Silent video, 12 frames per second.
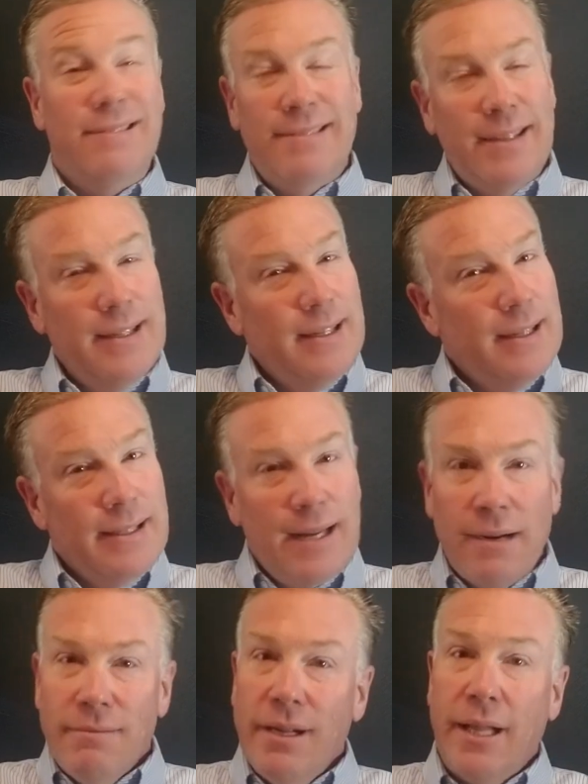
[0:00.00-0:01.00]
Yeah,
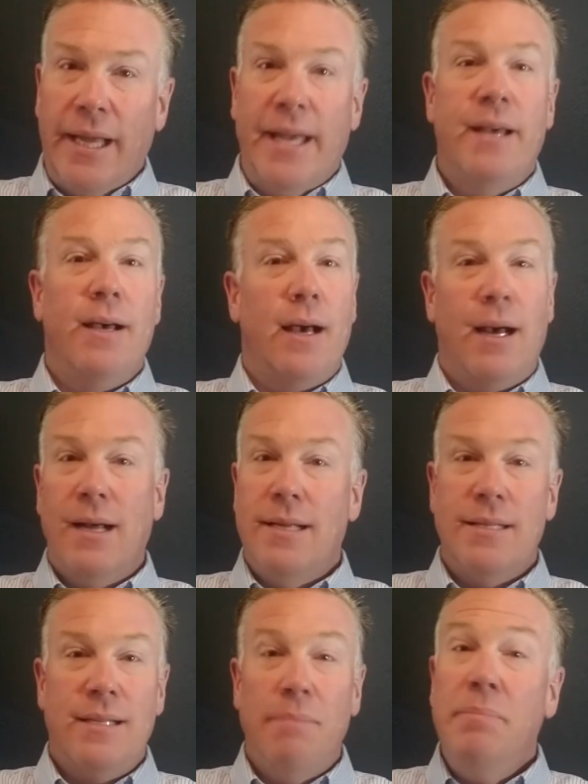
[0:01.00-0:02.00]
not really. Uh,
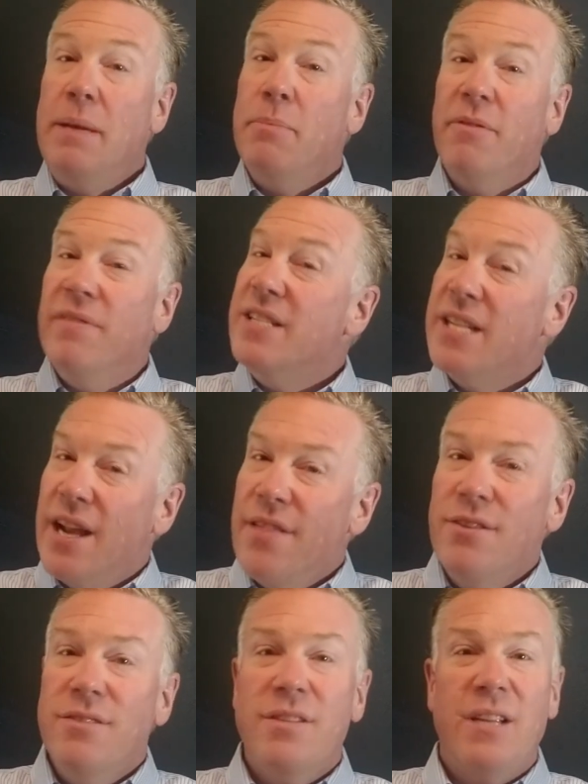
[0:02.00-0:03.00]
some people visit
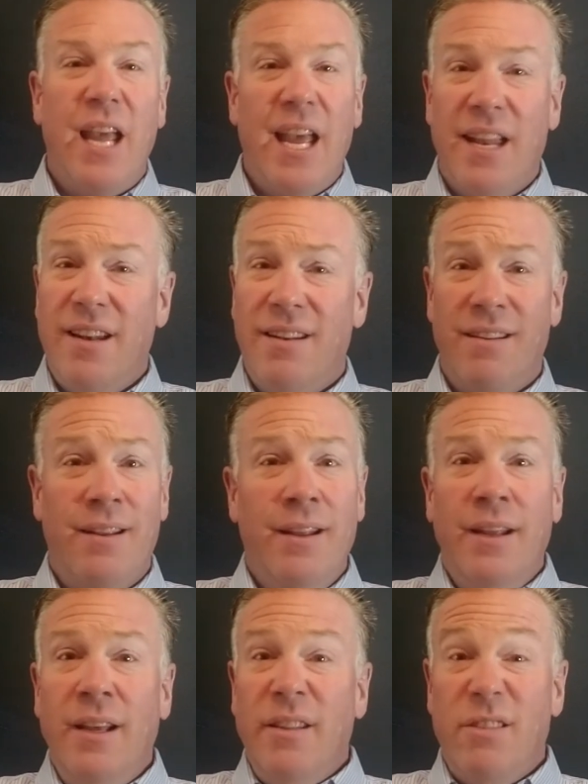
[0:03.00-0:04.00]
others and
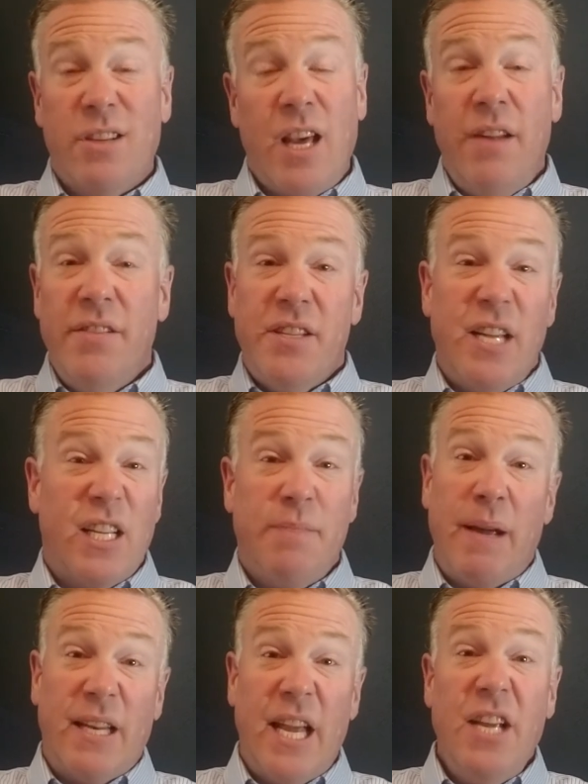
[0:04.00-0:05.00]
there's kind of this
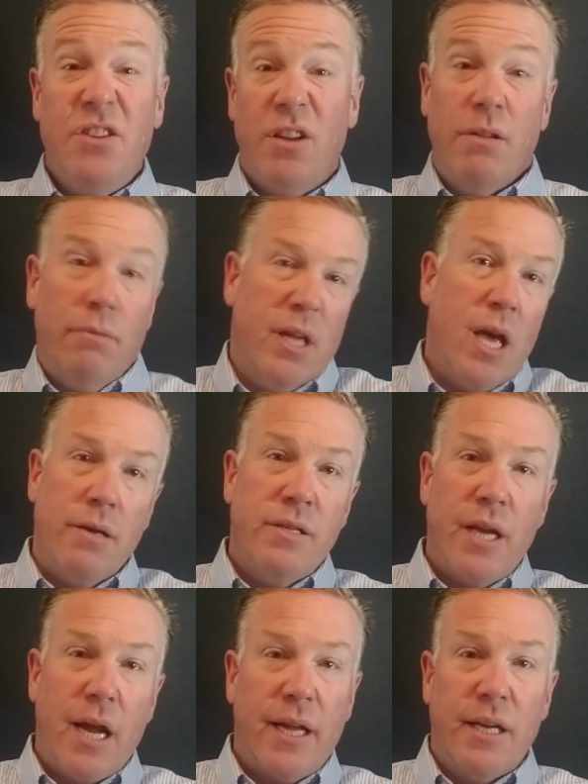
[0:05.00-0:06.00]
expectation that, well, yeah, you
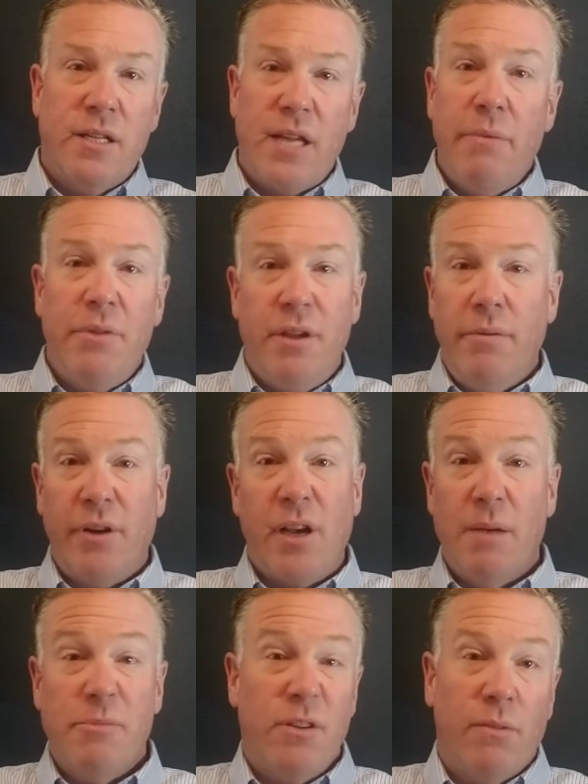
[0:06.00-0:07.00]
said I could stay with you when you
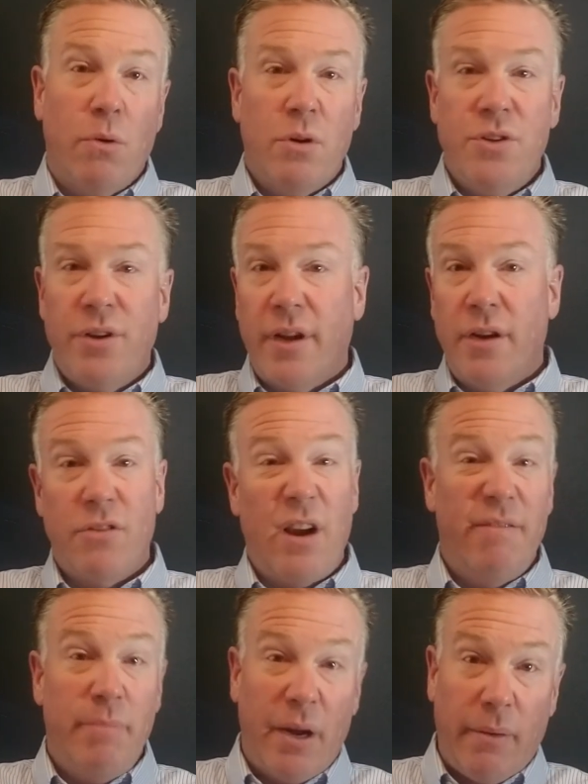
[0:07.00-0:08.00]
come, so of course you're going to
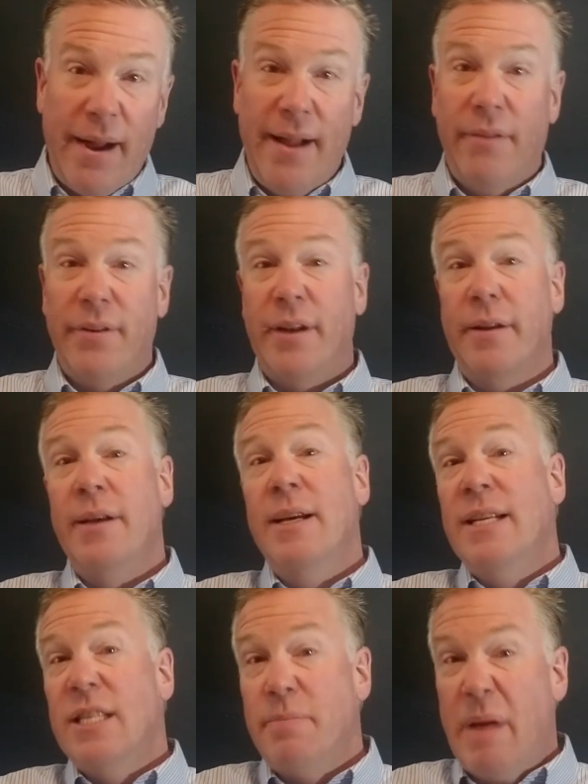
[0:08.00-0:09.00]
drive me around and
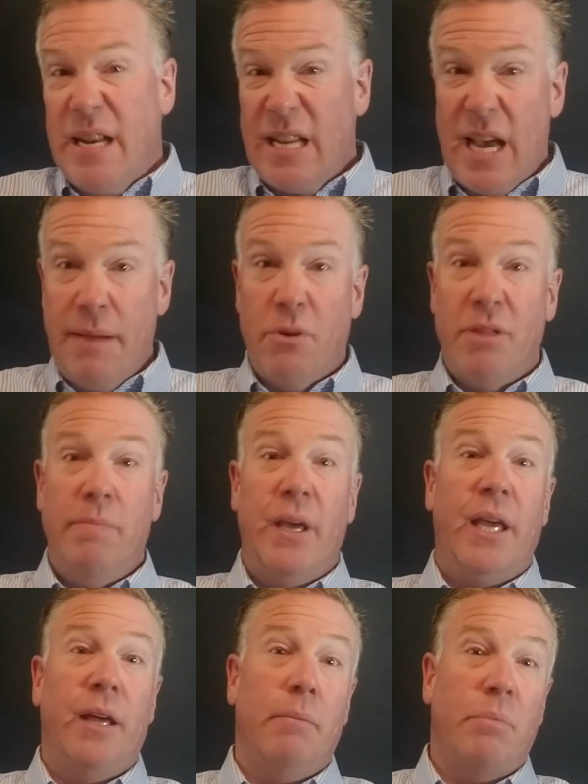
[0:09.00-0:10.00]
spend time with
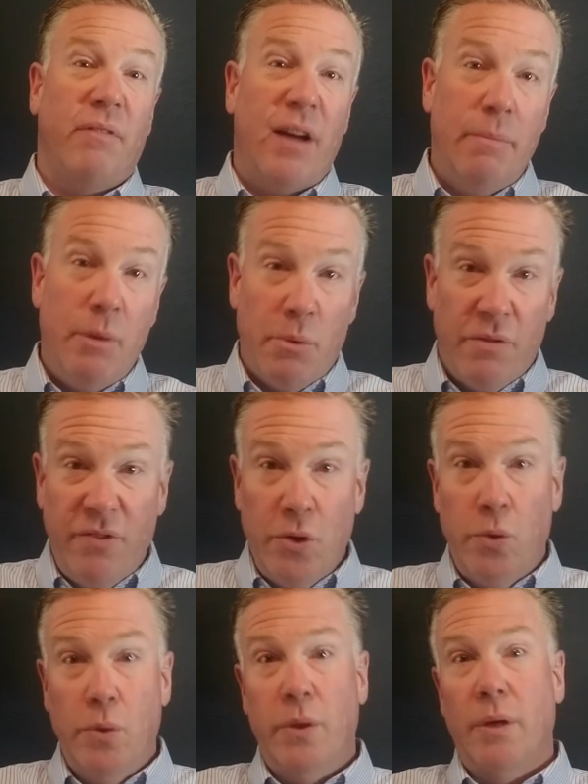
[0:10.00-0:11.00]
me and provide me with
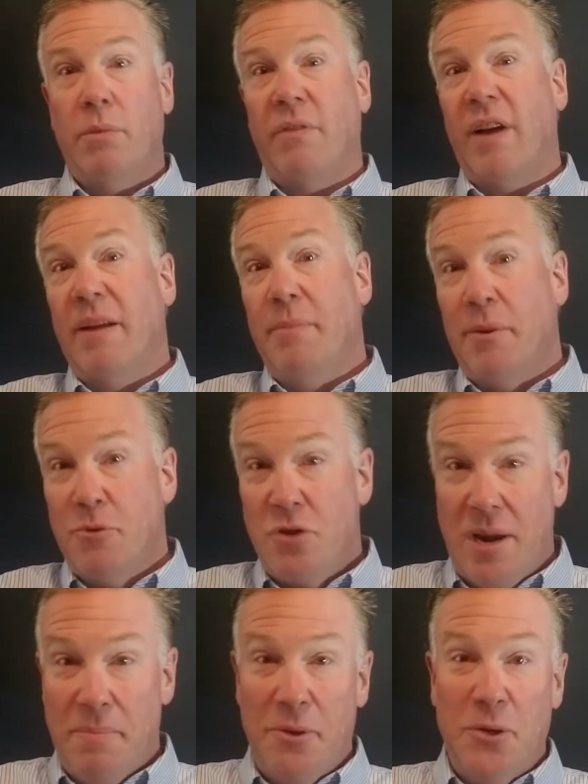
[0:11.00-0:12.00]
food and provide me with
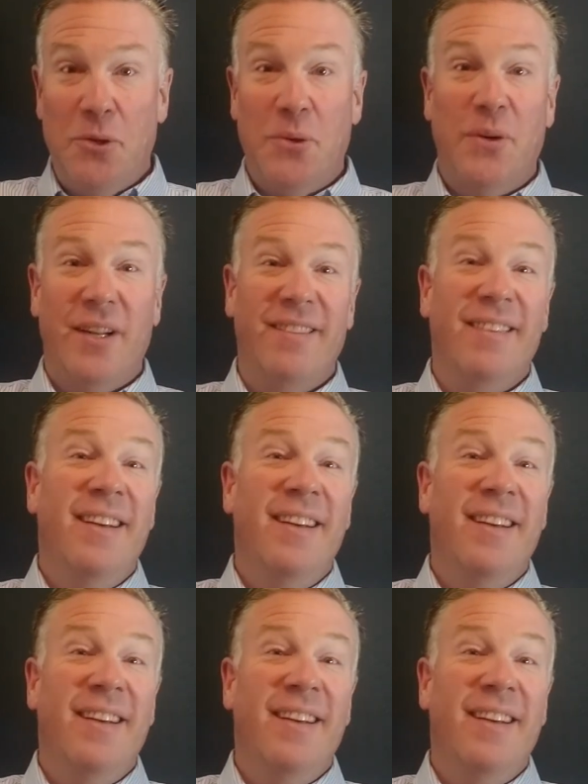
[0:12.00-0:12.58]
shampoo and,